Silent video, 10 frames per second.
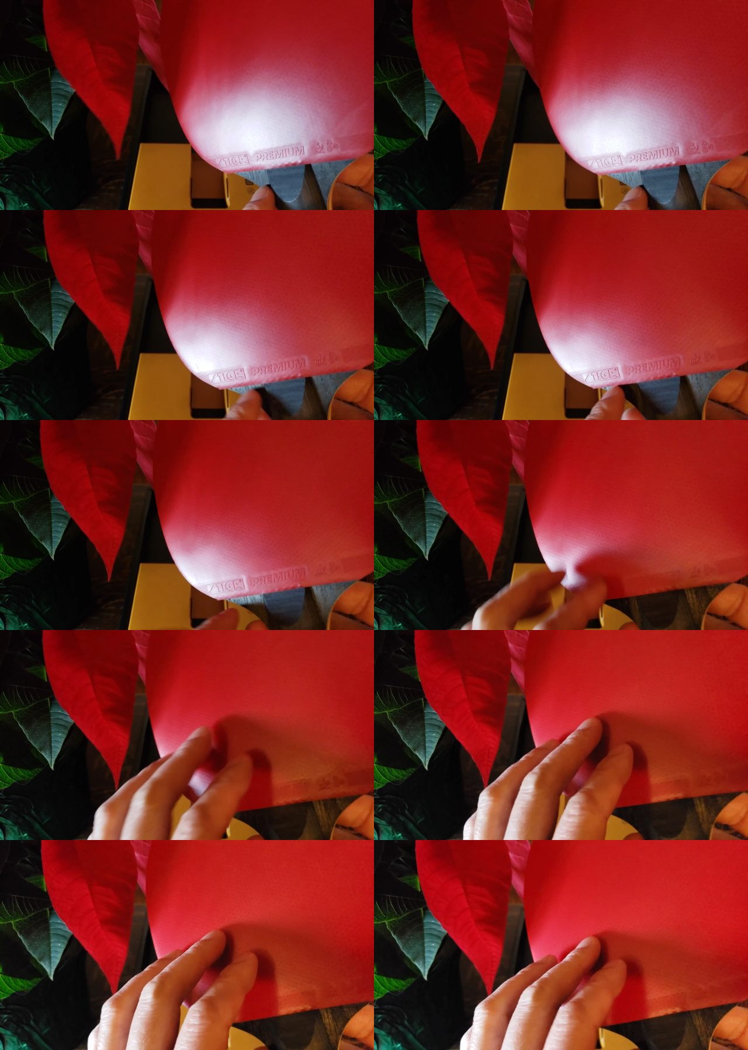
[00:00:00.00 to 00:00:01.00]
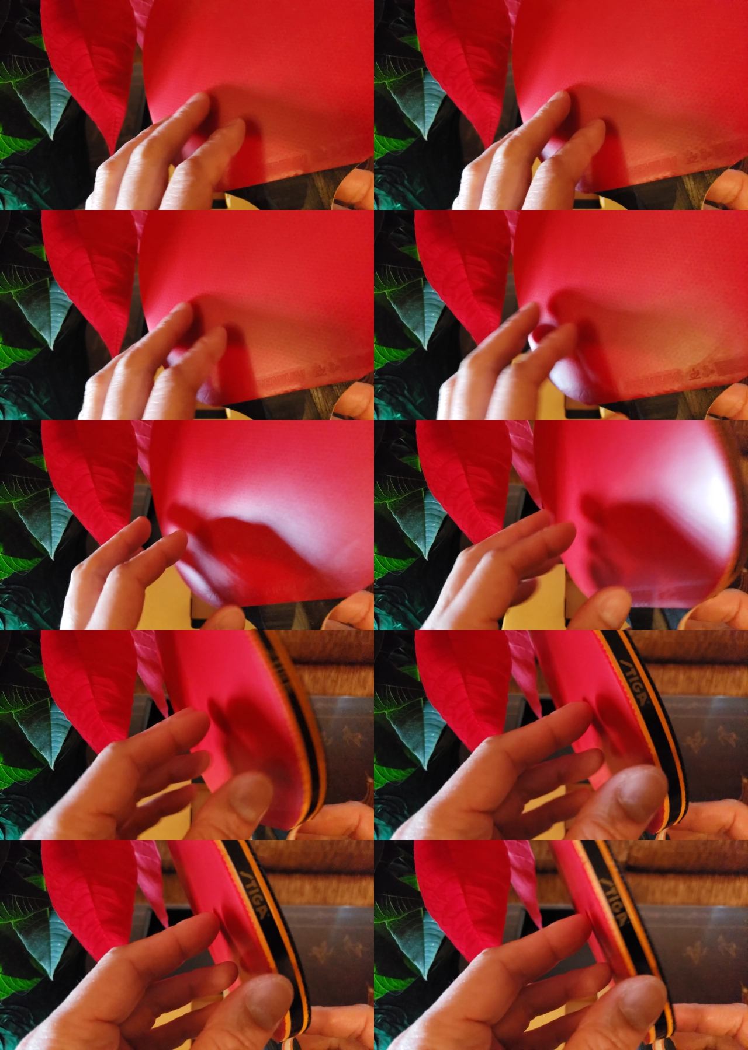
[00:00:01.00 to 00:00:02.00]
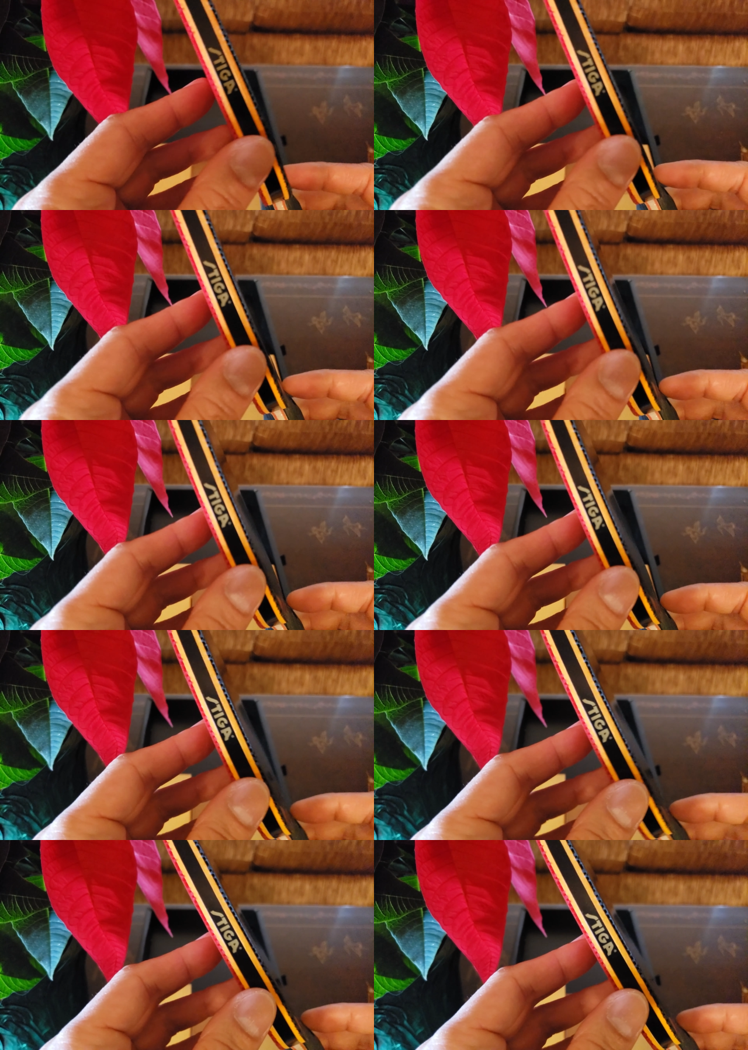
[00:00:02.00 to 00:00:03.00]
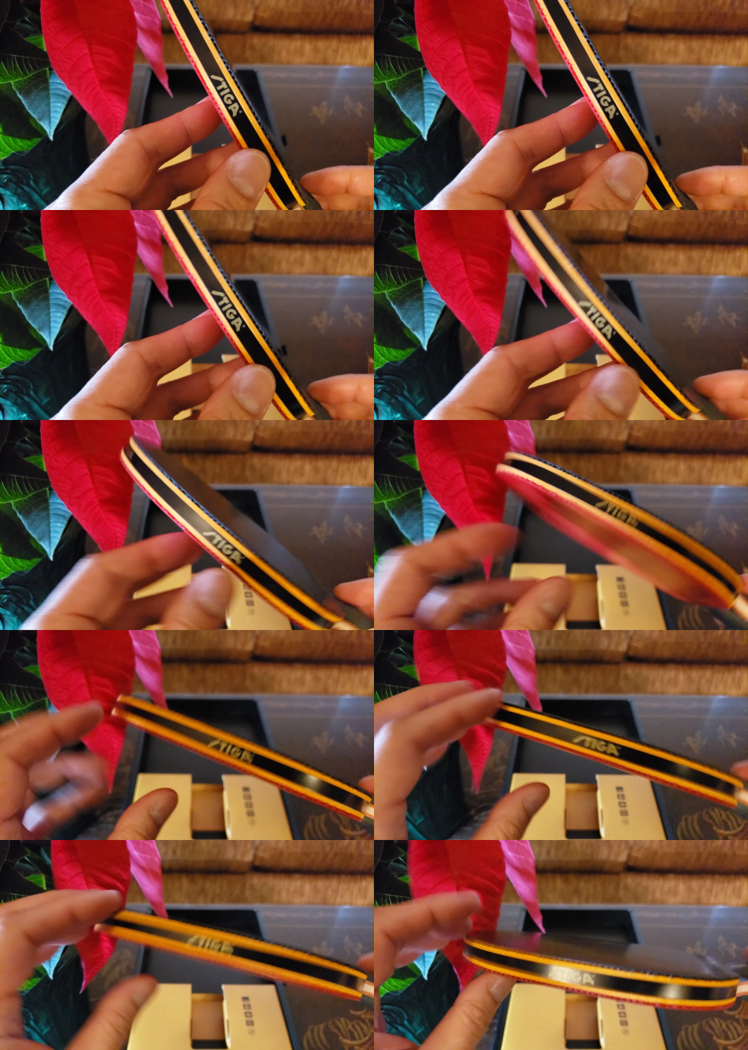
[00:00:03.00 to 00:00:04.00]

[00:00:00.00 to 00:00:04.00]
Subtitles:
[unreadable: no face in view]